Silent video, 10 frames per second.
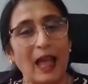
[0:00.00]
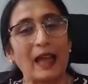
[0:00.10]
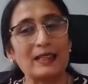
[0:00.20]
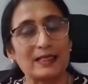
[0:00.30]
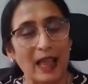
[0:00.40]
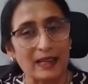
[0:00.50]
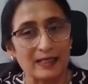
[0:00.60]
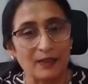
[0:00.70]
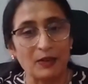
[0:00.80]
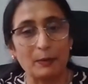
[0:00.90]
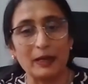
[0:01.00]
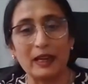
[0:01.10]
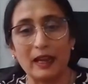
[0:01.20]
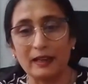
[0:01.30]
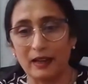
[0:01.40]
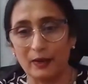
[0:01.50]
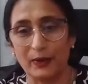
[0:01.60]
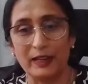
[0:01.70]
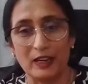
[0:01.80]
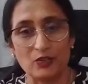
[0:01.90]
Thanks everybody, and
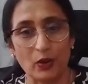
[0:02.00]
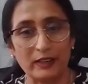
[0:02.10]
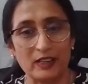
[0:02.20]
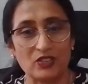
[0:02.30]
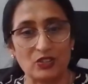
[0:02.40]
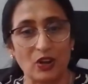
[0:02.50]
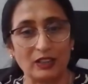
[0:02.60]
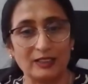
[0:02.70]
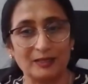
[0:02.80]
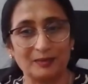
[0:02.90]
really enjoyed this talk.